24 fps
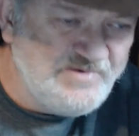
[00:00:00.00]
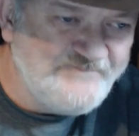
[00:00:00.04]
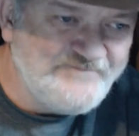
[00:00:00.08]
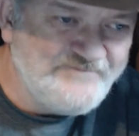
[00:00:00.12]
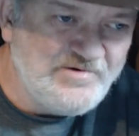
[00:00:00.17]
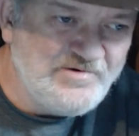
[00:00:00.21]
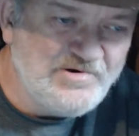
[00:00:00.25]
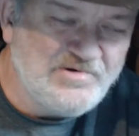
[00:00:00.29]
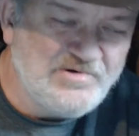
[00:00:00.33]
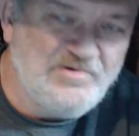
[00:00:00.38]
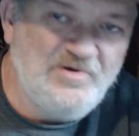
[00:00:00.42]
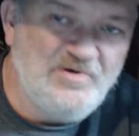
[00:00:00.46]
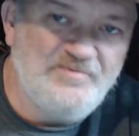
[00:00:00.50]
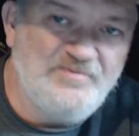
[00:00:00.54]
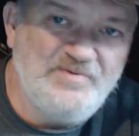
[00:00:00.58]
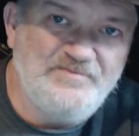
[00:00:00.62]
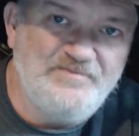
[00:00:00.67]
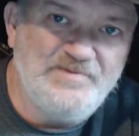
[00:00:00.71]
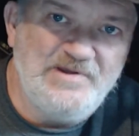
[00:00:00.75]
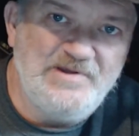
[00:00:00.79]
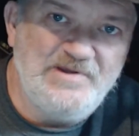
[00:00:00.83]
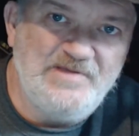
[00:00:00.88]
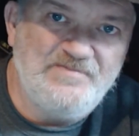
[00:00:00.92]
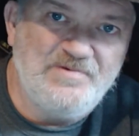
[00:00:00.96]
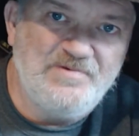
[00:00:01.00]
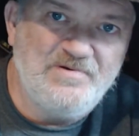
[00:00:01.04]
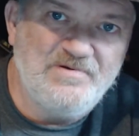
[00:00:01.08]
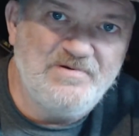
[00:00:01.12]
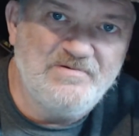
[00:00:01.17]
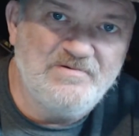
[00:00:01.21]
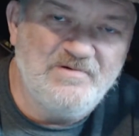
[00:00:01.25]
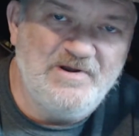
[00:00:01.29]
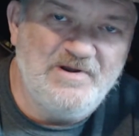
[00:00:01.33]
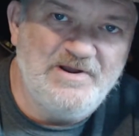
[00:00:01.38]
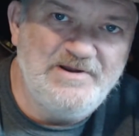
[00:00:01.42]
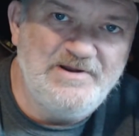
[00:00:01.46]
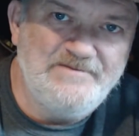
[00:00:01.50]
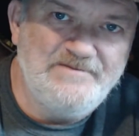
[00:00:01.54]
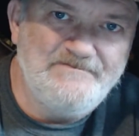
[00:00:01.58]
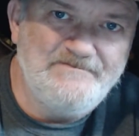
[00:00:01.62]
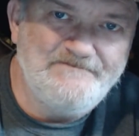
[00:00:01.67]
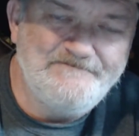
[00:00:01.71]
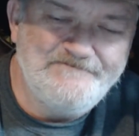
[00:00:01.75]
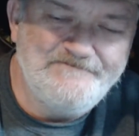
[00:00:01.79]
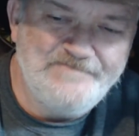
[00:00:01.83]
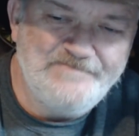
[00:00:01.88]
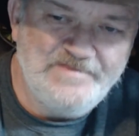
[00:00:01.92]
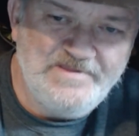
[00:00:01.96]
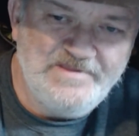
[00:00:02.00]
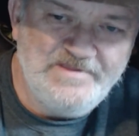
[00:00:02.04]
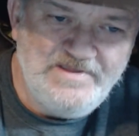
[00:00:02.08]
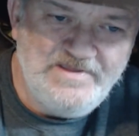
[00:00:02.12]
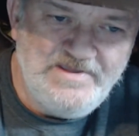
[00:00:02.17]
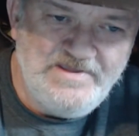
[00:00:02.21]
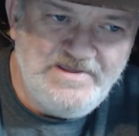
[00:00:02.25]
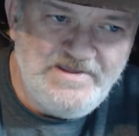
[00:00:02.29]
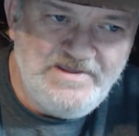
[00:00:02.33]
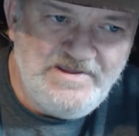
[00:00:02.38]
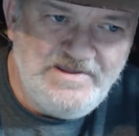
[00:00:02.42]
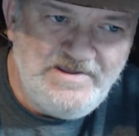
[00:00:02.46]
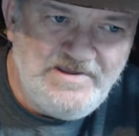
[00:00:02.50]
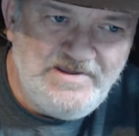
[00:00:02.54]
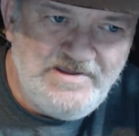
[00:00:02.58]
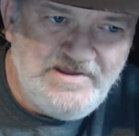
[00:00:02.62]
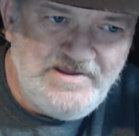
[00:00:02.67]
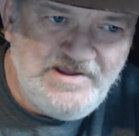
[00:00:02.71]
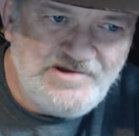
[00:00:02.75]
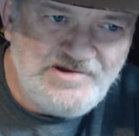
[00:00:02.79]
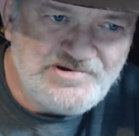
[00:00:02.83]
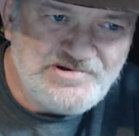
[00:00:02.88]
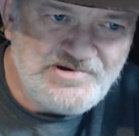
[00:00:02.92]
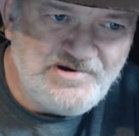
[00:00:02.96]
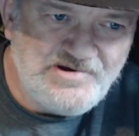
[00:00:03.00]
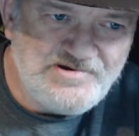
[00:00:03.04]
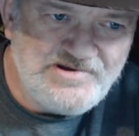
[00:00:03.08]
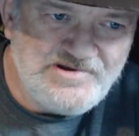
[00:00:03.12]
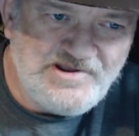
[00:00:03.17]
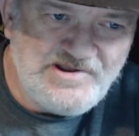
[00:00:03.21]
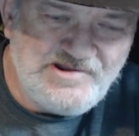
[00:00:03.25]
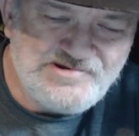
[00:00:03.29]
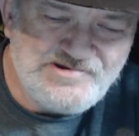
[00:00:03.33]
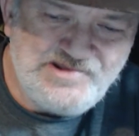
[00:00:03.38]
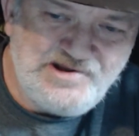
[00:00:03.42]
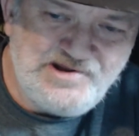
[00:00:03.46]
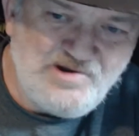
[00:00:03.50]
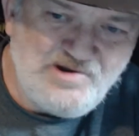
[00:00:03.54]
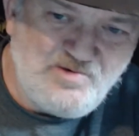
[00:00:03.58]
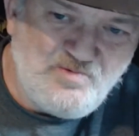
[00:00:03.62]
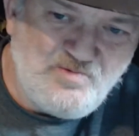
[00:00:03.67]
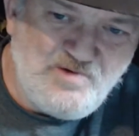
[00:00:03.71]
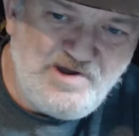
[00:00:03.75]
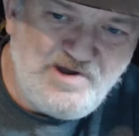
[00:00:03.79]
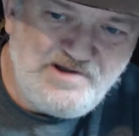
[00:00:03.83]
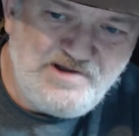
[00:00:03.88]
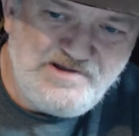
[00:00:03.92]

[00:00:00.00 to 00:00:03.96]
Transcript: for a group of people, right? It sure does. They don't want